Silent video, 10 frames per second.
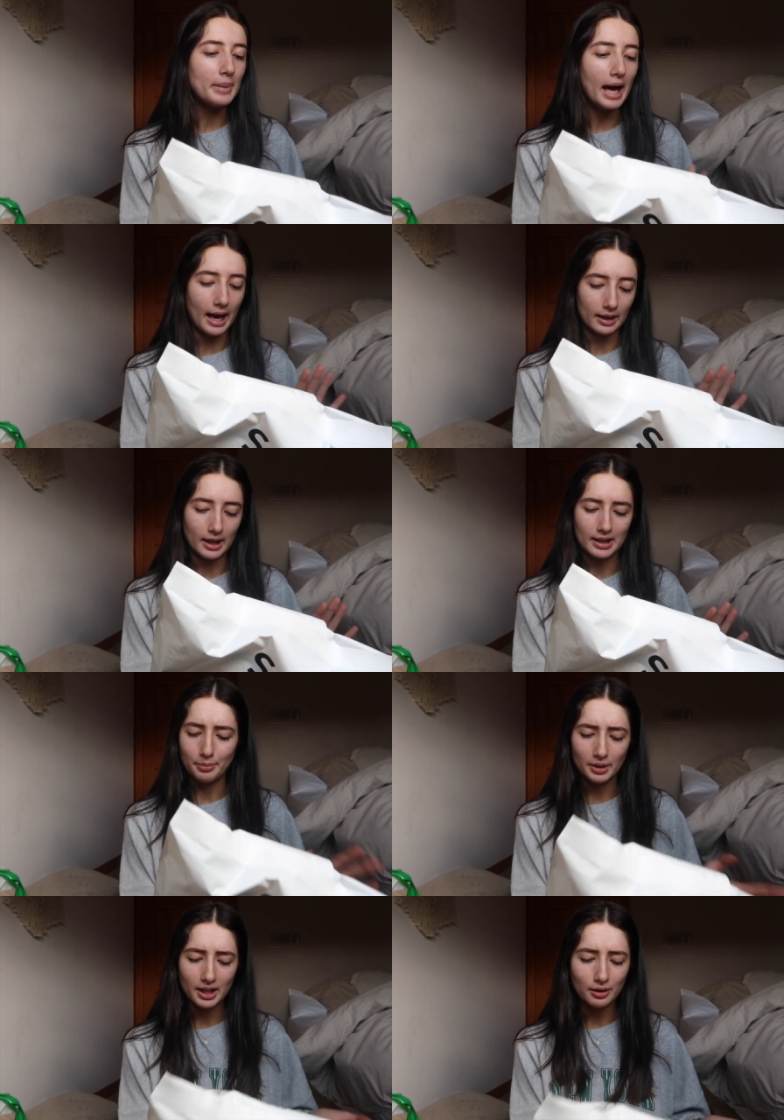pack and
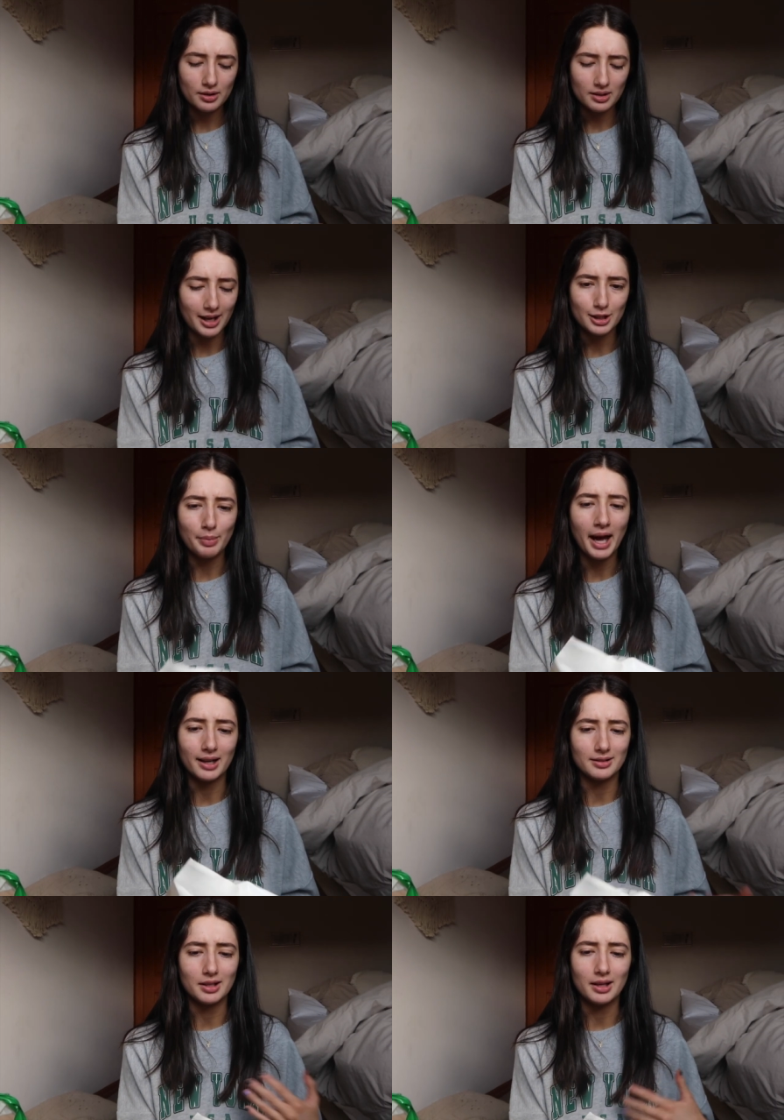they're pretty good sized
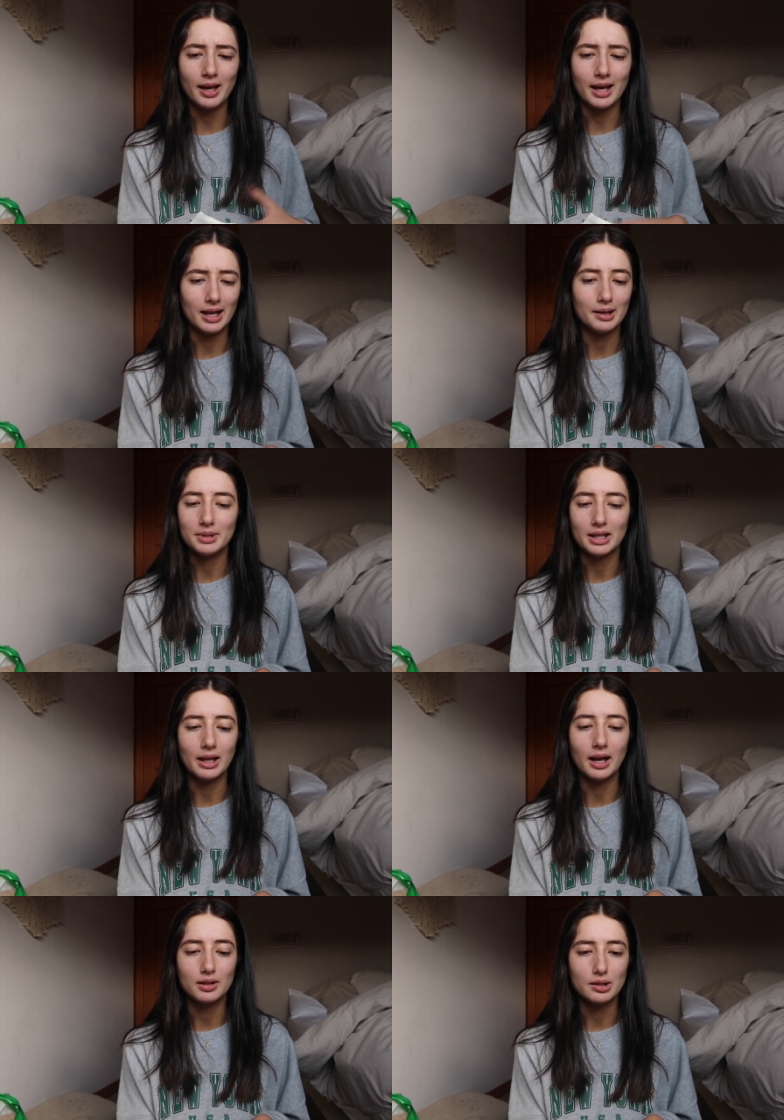packs like you get heaps in
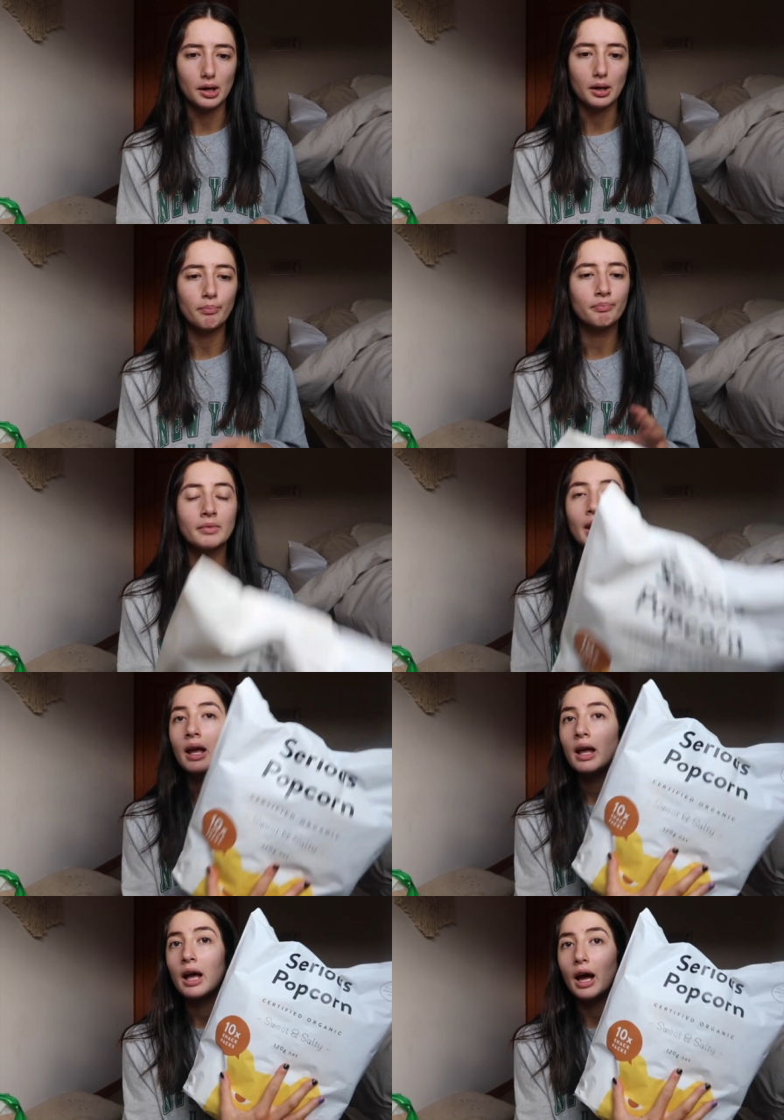there so
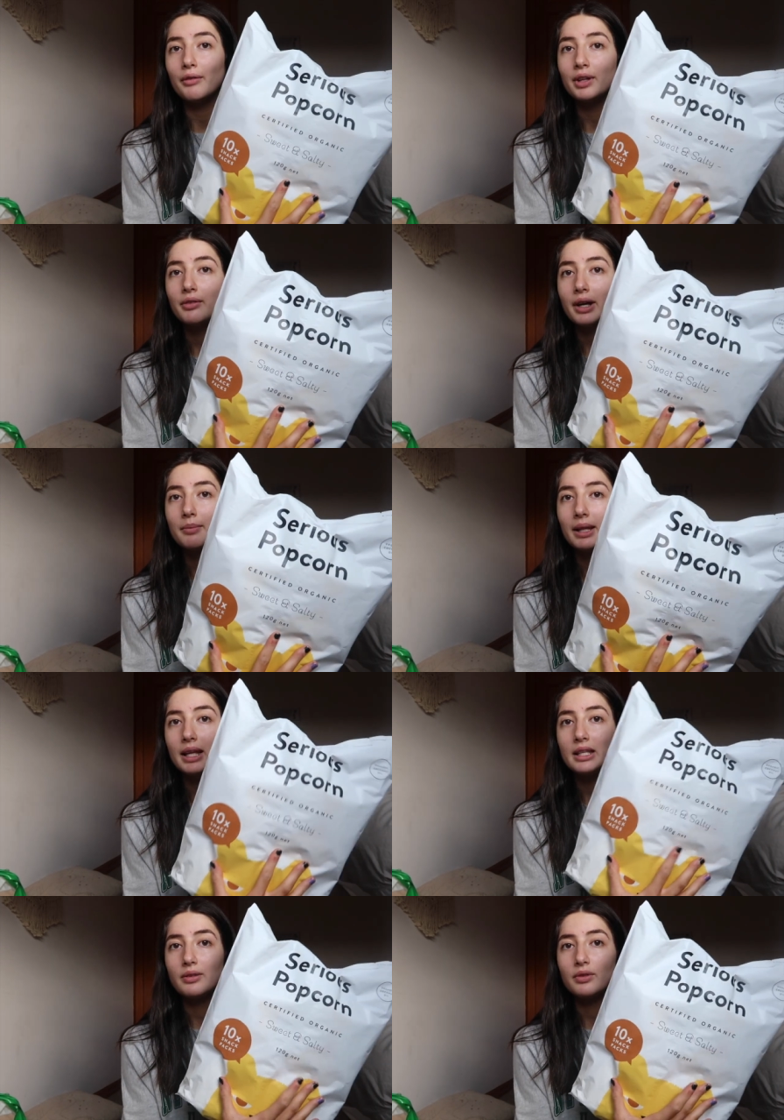I really
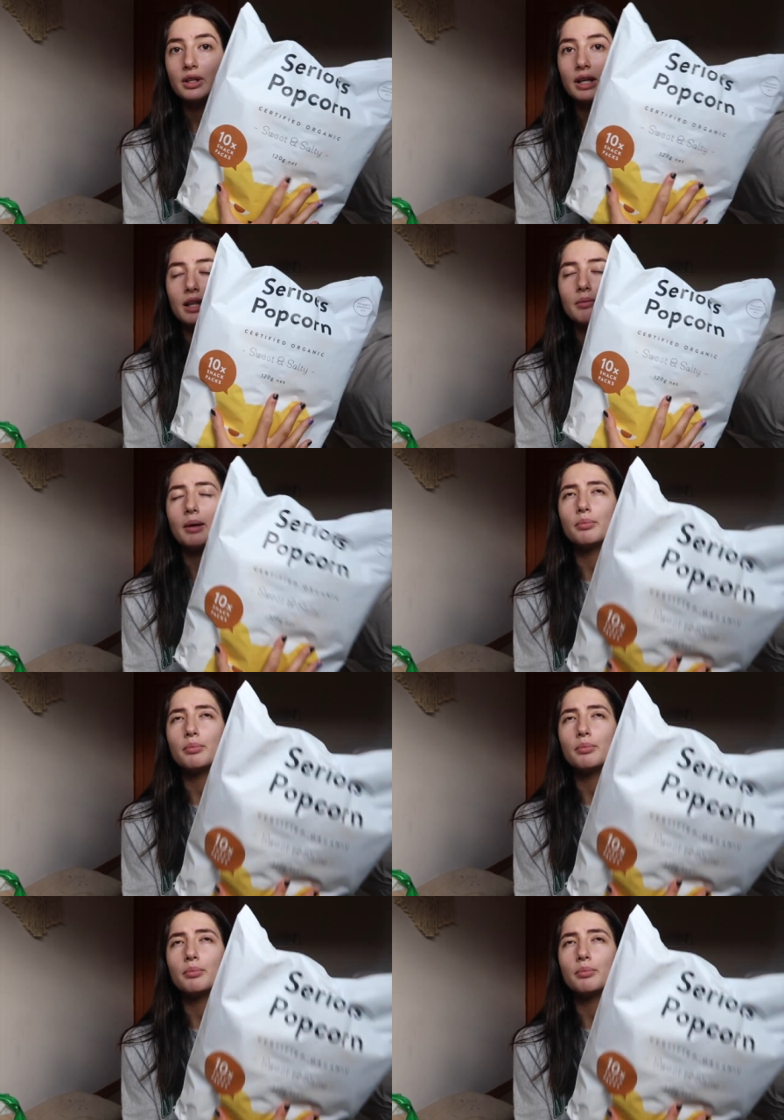recommend these if you can get them.